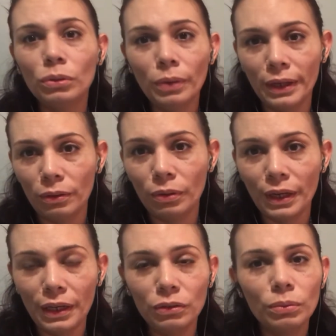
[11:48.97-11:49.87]
Do it,
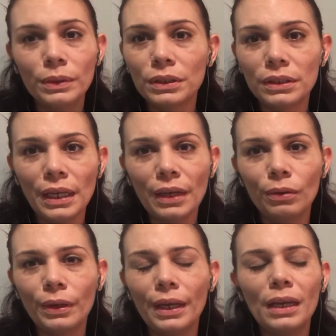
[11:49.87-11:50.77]
okay? Do it today,
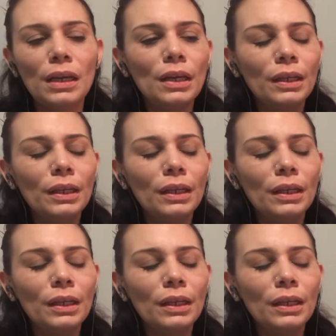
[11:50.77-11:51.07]
okay?